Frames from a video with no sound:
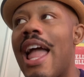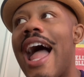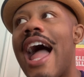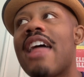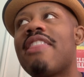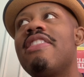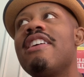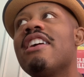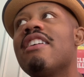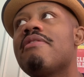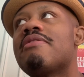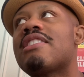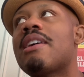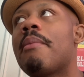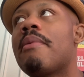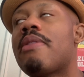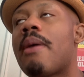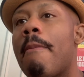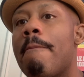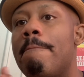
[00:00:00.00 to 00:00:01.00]
I think of
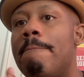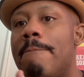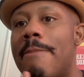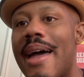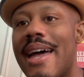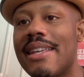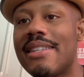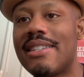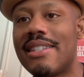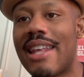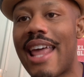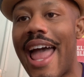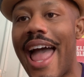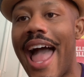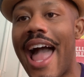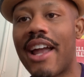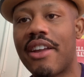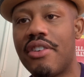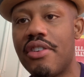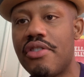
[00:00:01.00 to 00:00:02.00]
some of the best
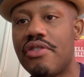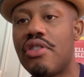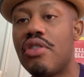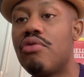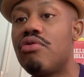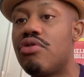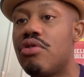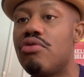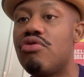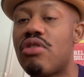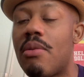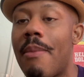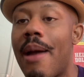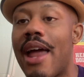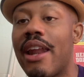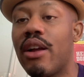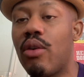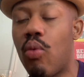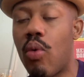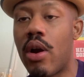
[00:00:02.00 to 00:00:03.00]
actors who do
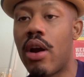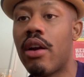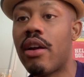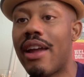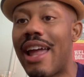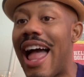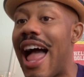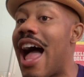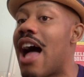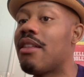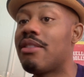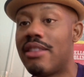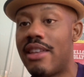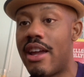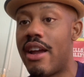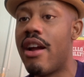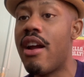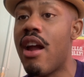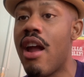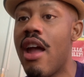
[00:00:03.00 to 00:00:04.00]
dramatic work out
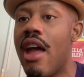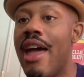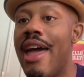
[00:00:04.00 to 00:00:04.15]
there.